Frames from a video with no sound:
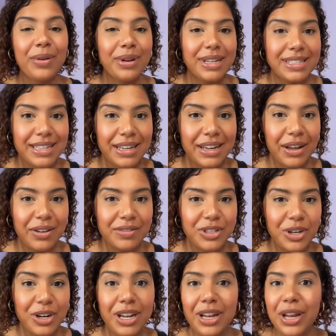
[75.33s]
holistic health
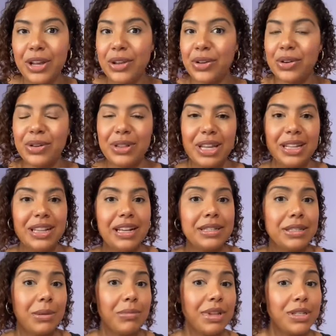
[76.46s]
journey and you don't think that
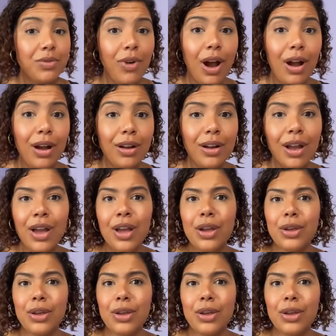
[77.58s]
something's wrong,